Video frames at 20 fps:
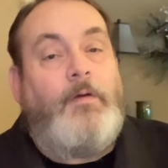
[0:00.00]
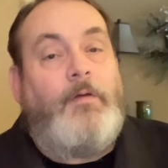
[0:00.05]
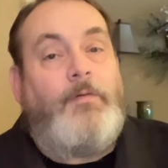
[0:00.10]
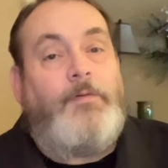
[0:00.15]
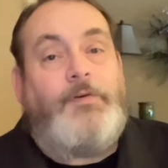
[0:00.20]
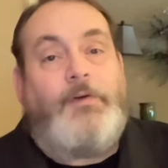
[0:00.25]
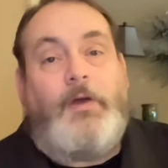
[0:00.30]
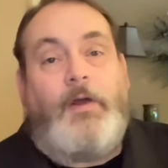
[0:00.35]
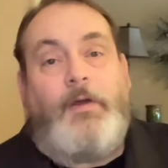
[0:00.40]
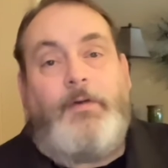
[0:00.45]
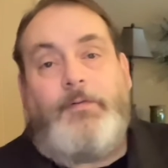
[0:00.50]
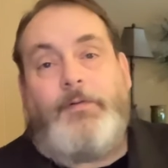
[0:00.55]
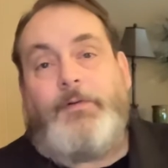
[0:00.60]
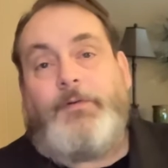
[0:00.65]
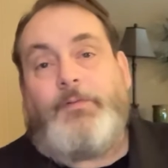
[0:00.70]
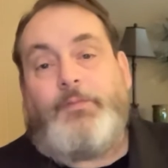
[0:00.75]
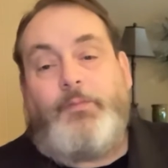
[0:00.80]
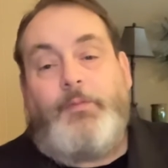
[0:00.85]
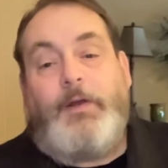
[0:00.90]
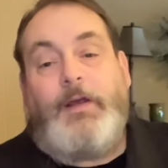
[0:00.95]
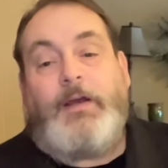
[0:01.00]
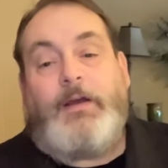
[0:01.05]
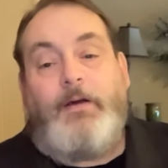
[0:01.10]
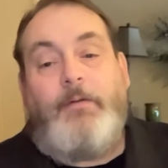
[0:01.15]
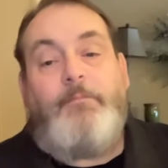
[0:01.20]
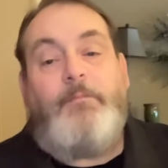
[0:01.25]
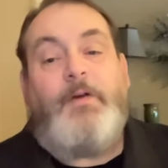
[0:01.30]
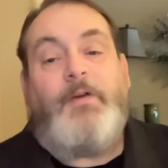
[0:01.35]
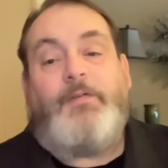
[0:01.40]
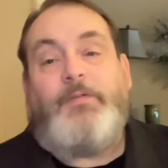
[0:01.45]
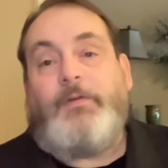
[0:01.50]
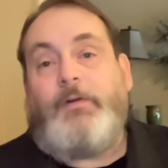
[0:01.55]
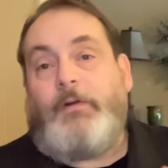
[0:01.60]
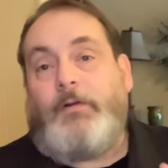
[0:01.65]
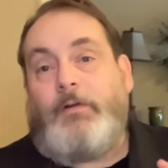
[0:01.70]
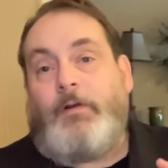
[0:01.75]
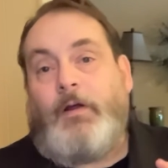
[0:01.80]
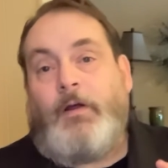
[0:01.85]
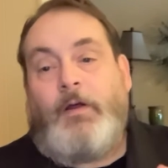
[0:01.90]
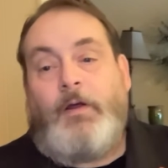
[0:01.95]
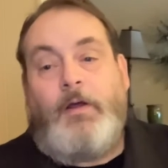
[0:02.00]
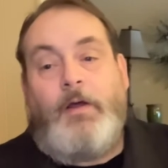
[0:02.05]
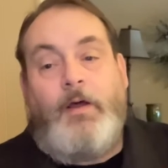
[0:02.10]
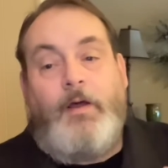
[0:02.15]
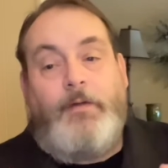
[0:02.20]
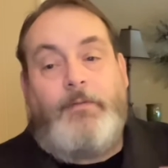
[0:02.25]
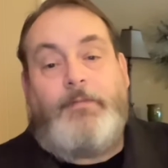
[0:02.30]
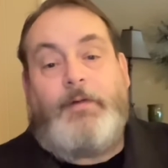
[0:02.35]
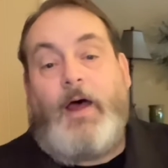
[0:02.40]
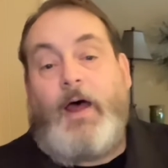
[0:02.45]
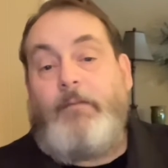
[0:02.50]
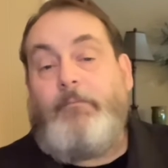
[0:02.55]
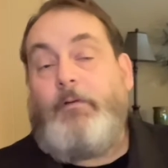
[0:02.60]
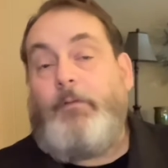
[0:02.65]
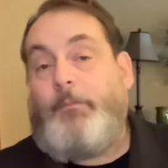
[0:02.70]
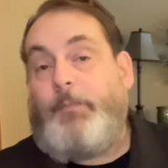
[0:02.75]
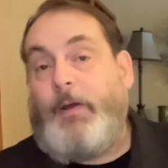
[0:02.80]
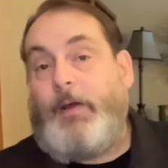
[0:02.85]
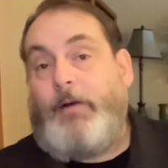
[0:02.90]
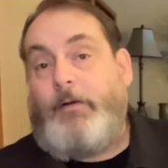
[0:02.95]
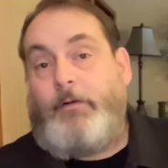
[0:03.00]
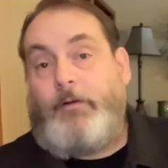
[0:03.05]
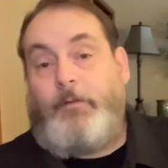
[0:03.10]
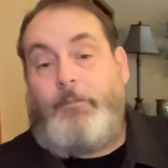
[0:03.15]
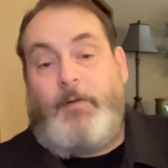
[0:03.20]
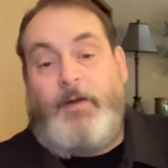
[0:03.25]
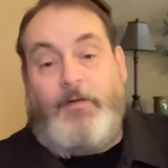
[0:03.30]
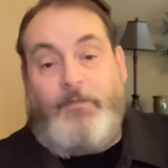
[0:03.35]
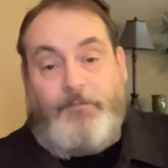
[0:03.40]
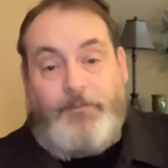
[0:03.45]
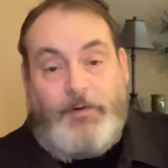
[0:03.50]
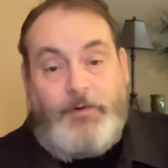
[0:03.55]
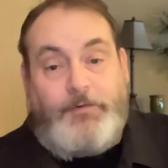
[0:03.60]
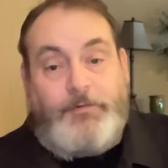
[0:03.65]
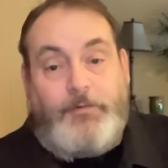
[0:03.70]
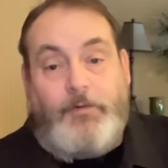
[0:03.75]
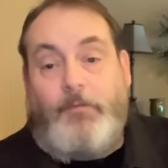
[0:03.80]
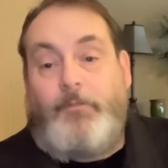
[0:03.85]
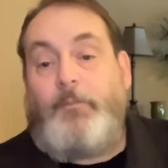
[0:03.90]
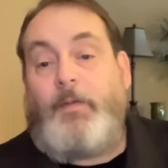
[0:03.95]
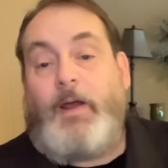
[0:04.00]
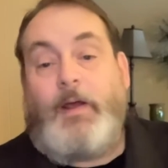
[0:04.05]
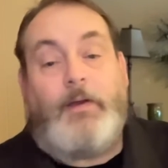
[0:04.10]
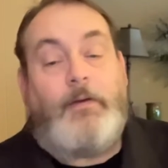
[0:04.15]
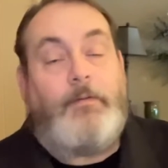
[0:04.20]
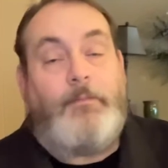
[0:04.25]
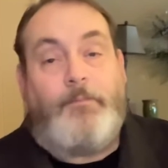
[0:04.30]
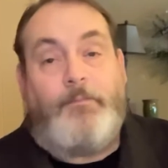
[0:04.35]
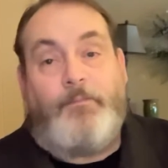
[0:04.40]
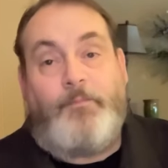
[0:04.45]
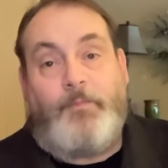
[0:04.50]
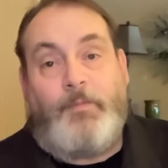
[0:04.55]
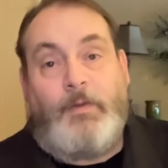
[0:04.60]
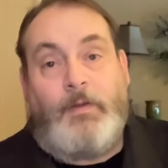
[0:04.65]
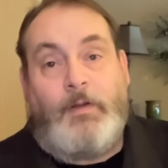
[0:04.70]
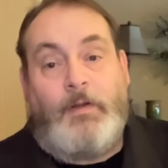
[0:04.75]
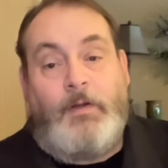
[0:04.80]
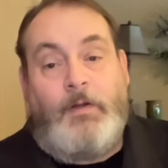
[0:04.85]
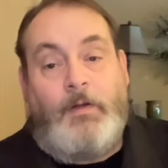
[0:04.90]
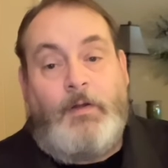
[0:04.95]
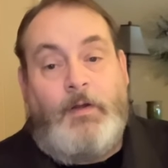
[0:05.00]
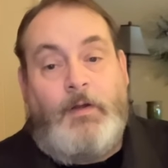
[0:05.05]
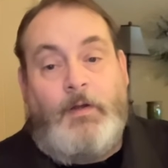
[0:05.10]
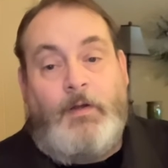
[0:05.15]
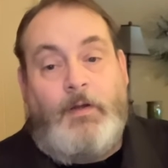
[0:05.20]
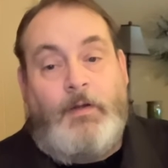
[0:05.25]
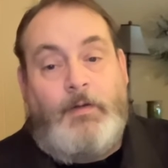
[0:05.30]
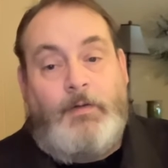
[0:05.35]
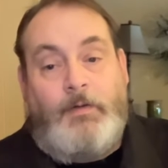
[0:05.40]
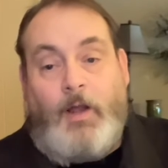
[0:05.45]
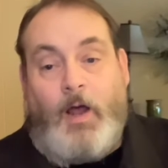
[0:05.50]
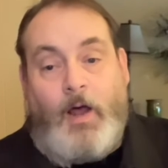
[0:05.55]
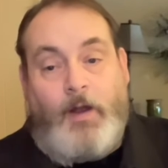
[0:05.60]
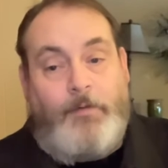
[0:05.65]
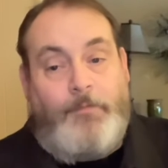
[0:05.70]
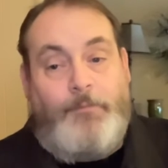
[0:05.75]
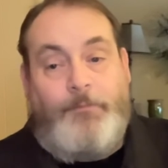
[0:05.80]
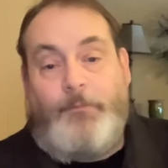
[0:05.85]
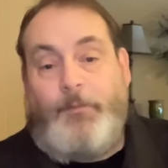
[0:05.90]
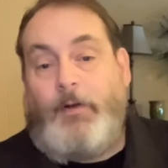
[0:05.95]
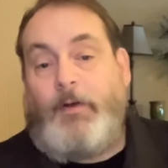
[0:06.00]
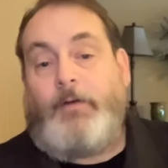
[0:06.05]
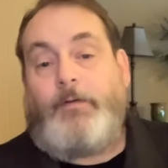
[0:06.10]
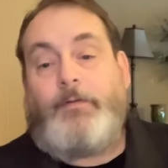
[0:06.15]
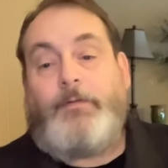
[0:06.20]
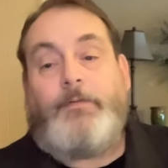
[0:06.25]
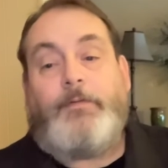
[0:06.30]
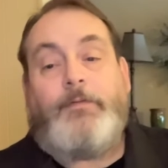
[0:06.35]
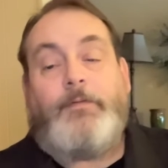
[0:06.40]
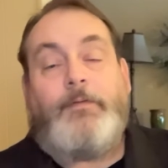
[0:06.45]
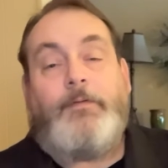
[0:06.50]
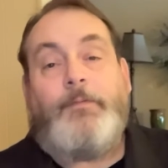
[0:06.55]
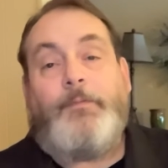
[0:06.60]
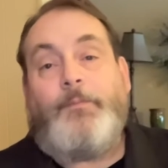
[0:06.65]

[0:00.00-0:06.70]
Jesus recommissioned Simon Peter to be a fisher of men not a fish.